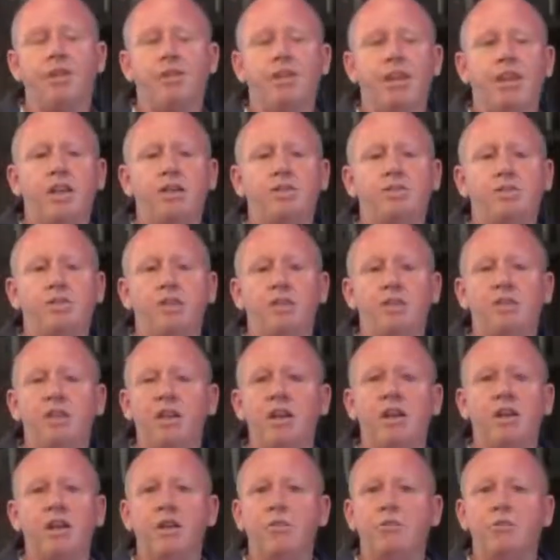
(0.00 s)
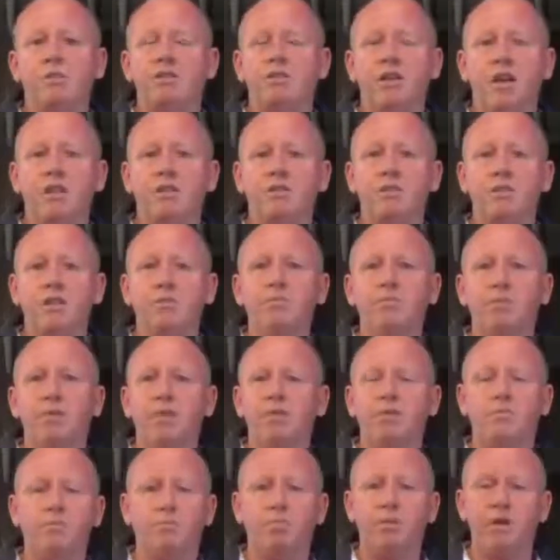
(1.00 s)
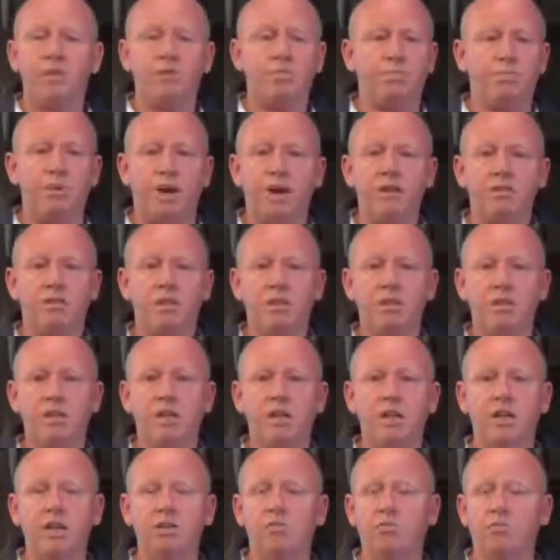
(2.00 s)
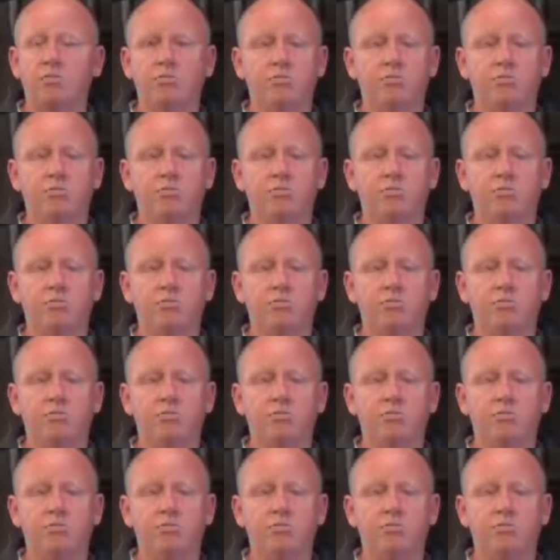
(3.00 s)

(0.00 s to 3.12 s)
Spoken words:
it was that simple. It's basically,